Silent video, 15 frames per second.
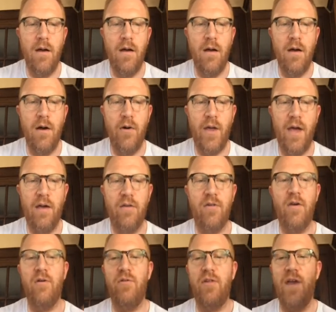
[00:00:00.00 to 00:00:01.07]
Okay,
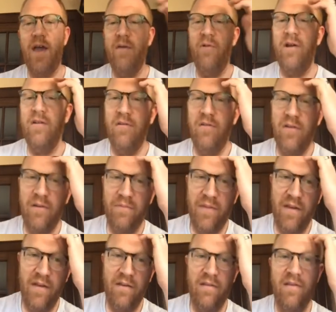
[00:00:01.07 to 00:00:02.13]
so say I want to do
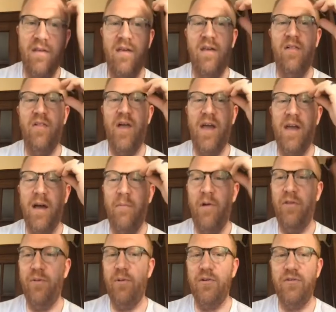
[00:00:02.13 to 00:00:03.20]
something like a
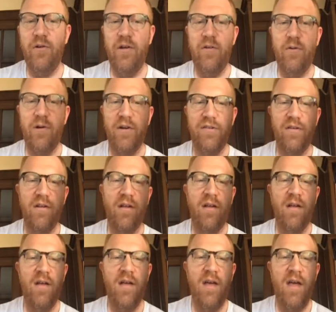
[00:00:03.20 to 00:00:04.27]
multiple choice question.
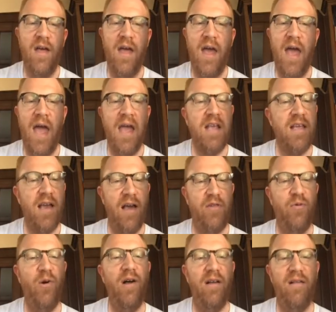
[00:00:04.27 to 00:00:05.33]
Guess
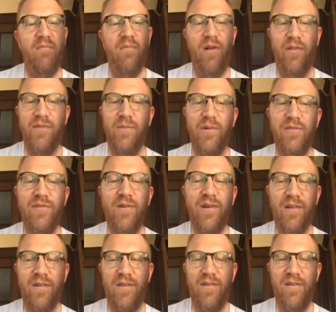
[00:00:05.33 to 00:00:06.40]
what? Multiple
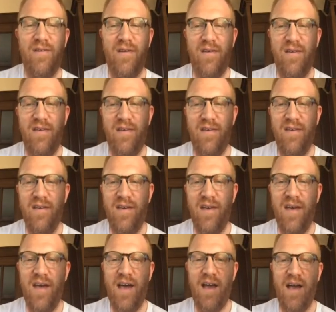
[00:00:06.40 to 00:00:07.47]
choice.
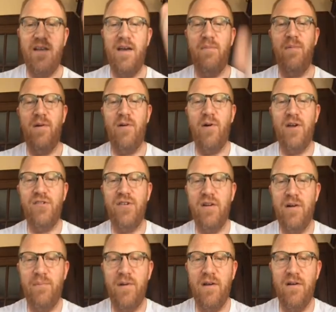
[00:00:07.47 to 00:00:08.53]
I type a question
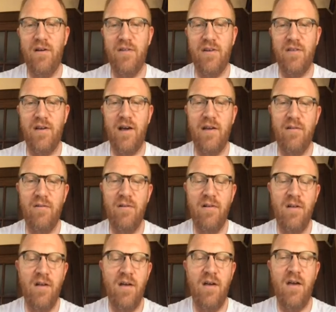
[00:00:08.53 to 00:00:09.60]
up here as a title.
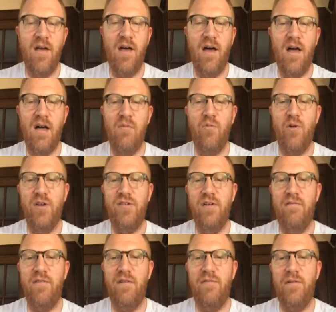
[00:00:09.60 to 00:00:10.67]
Which of
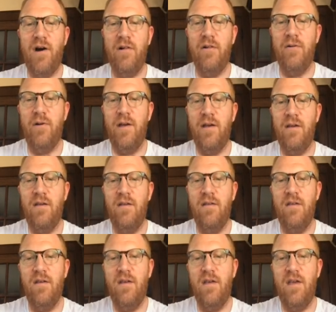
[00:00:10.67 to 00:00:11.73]
the following
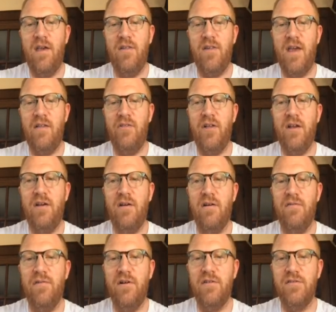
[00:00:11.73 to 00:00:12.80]
is a linear
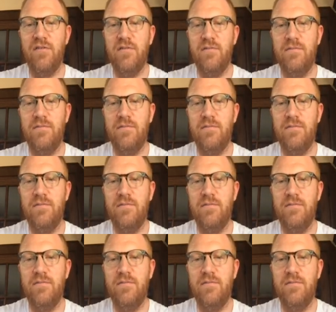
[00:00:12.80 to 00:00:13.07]
function?